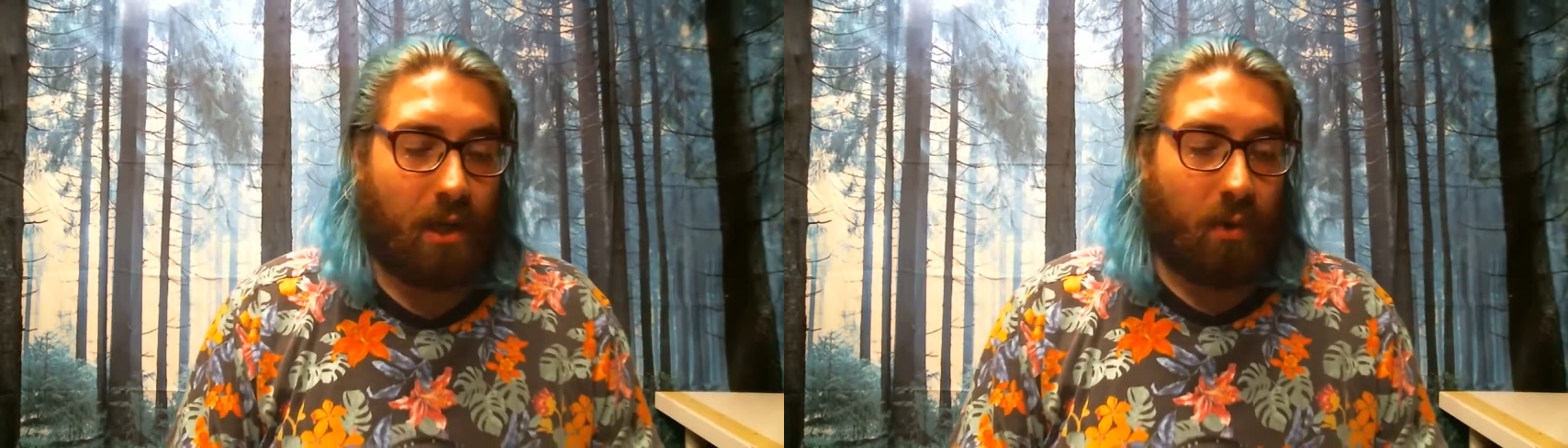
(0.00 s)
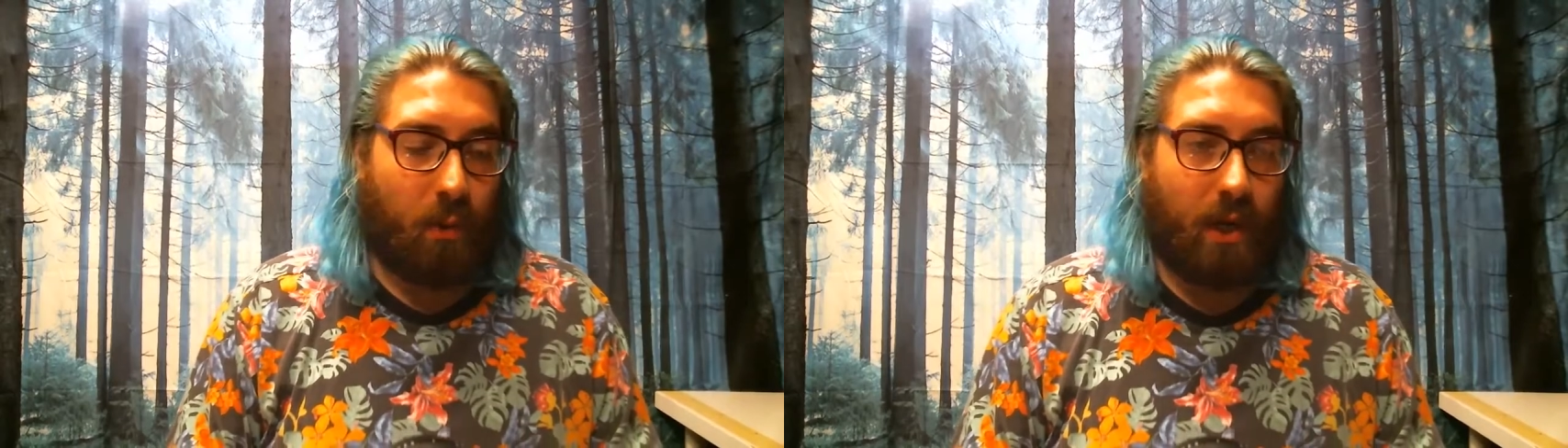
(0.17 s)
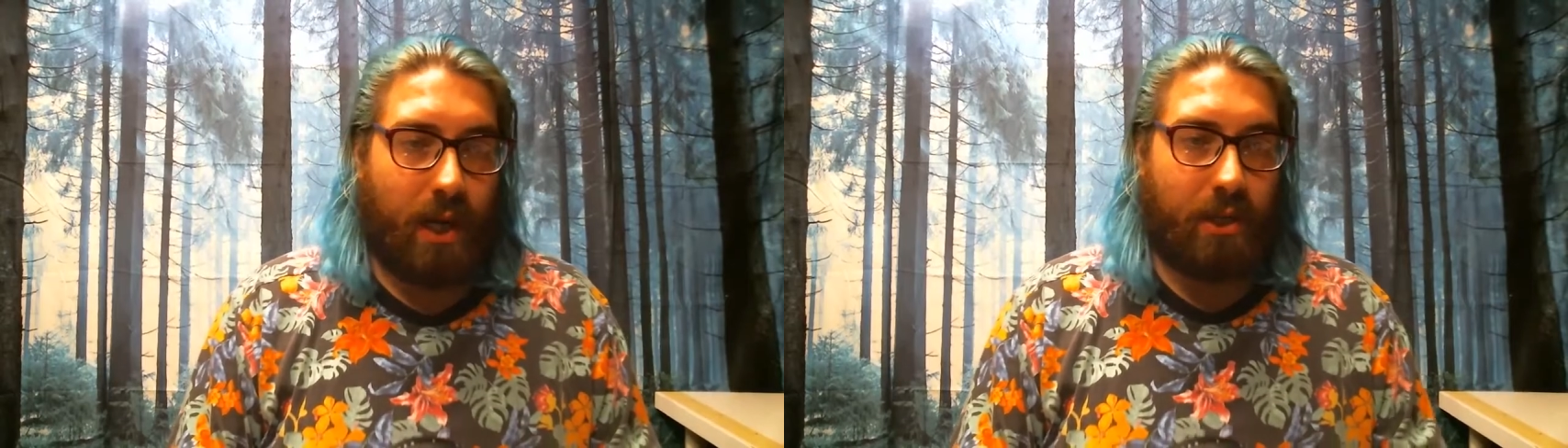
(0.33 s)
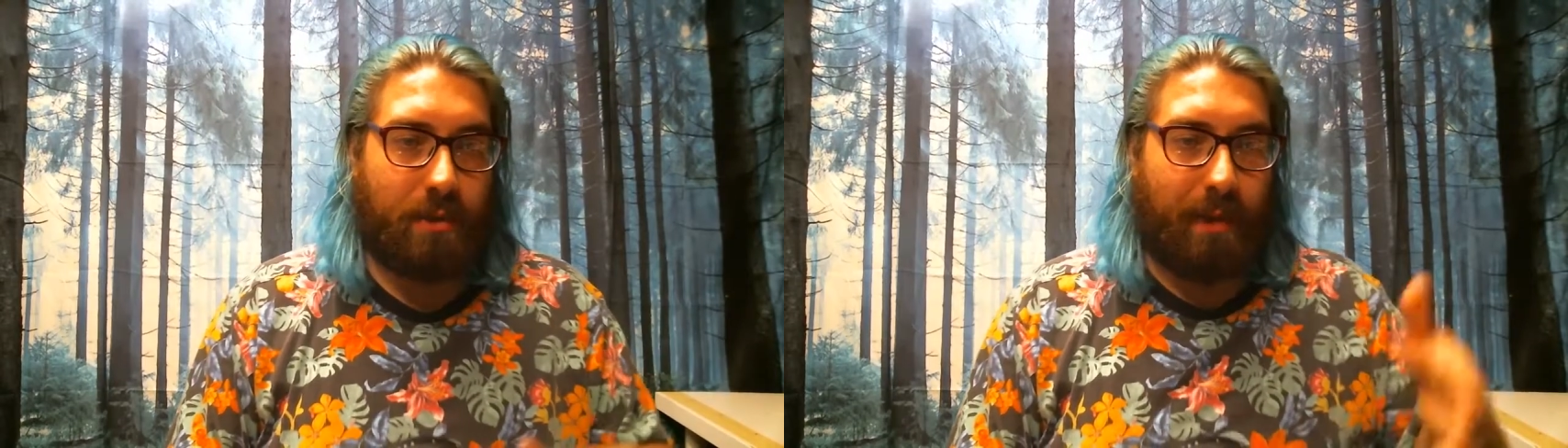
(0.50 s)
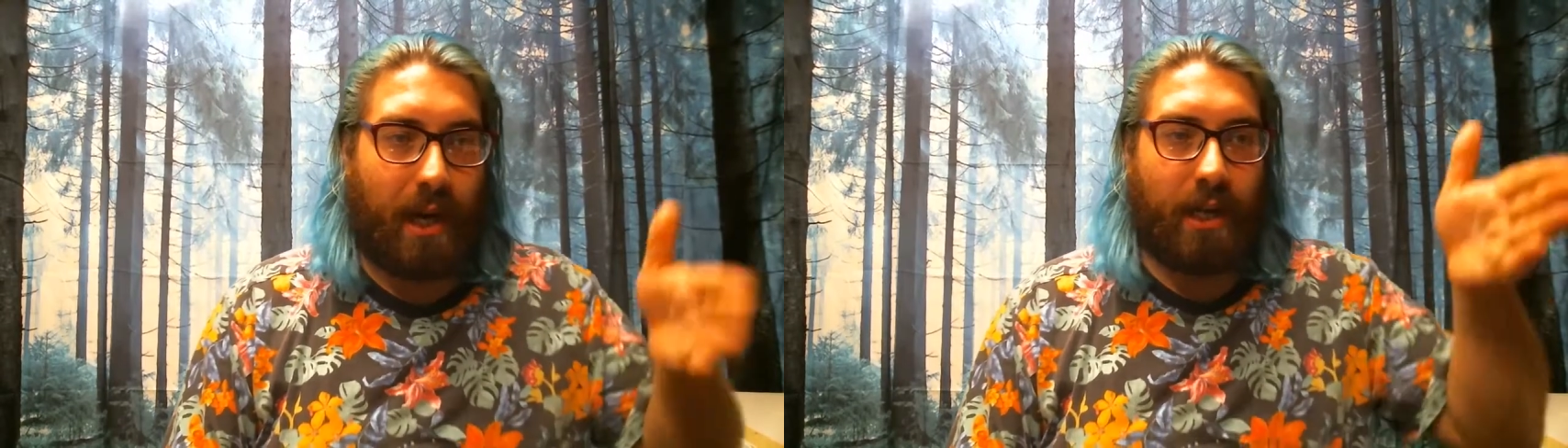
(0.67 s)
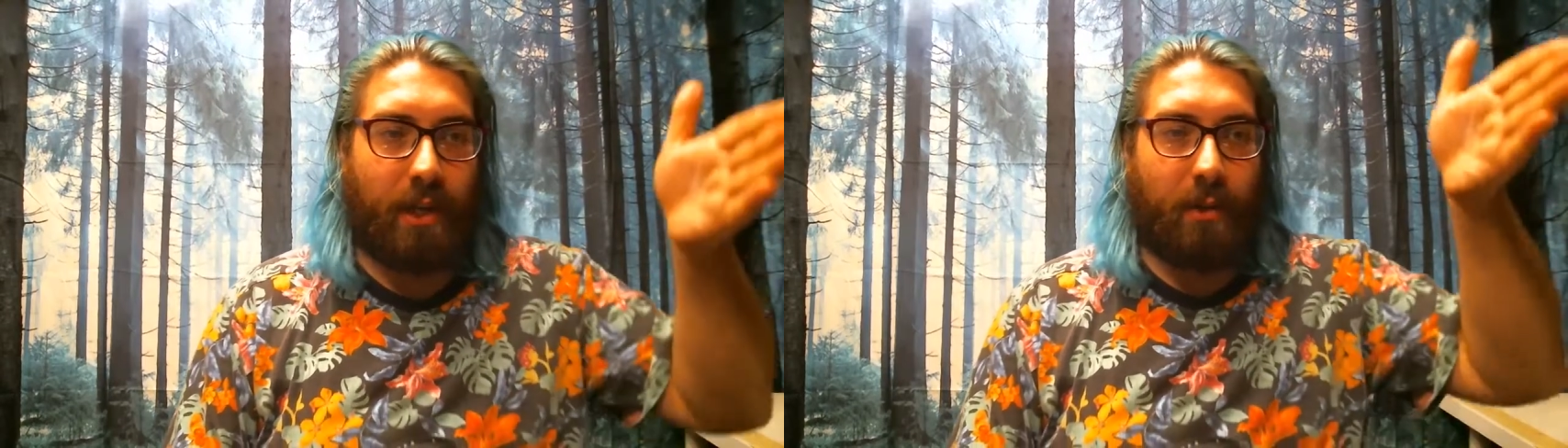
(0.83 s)
which,
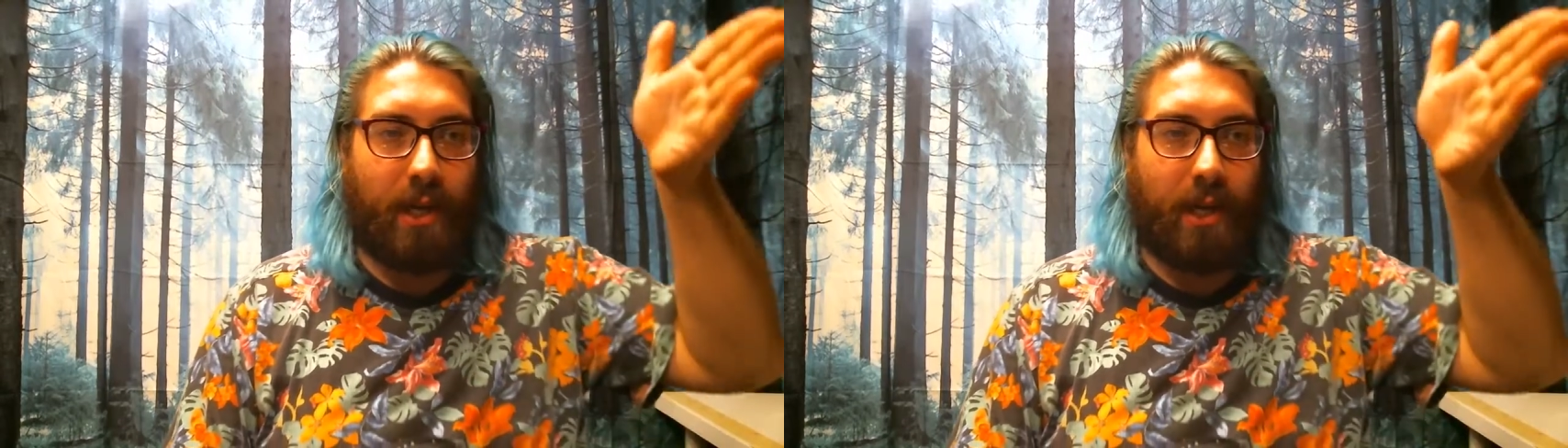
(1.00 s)
mind you,